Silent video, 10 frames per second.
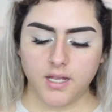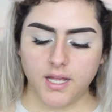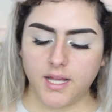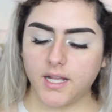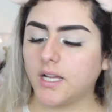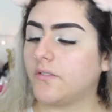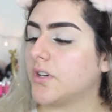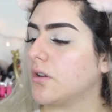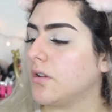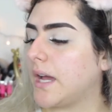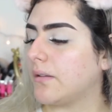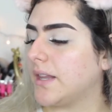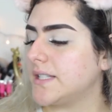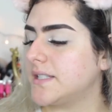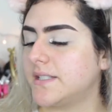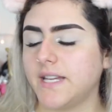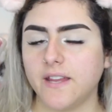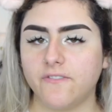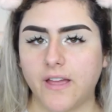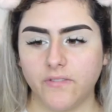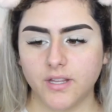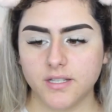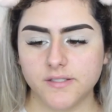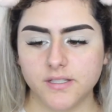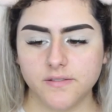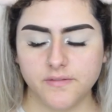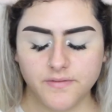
Uh, CoverGirl Outlast Stay Fabulous.